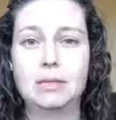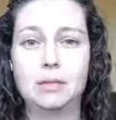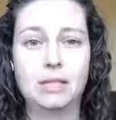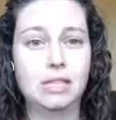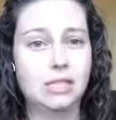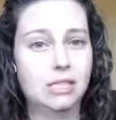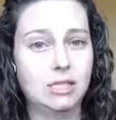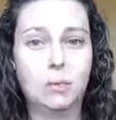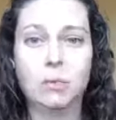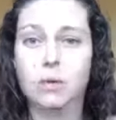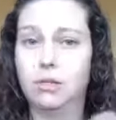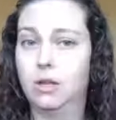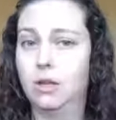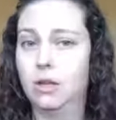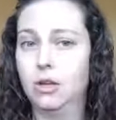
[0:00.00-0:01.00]
is
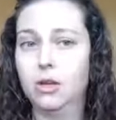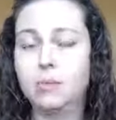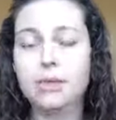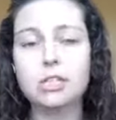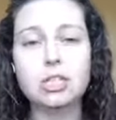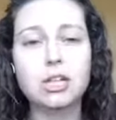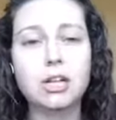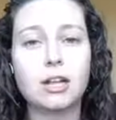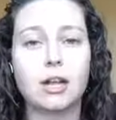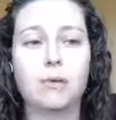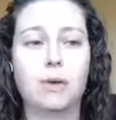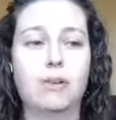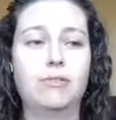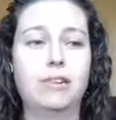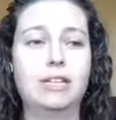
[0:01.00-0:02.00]
within your budget, and I
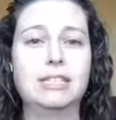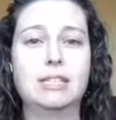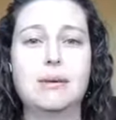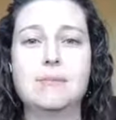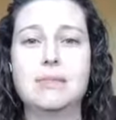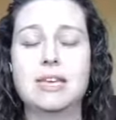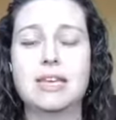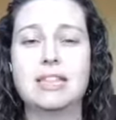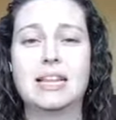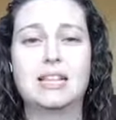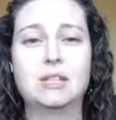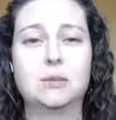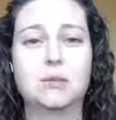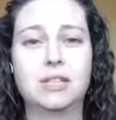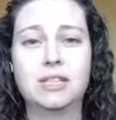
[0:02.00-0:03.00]
want to find something
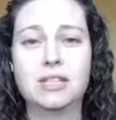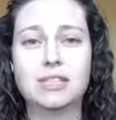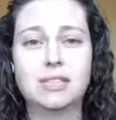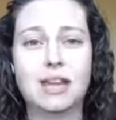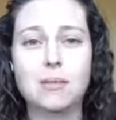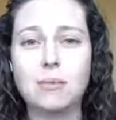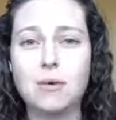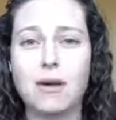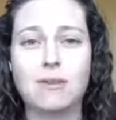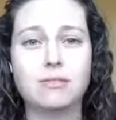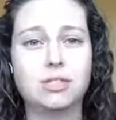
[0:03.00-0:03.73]
that's within the time you have,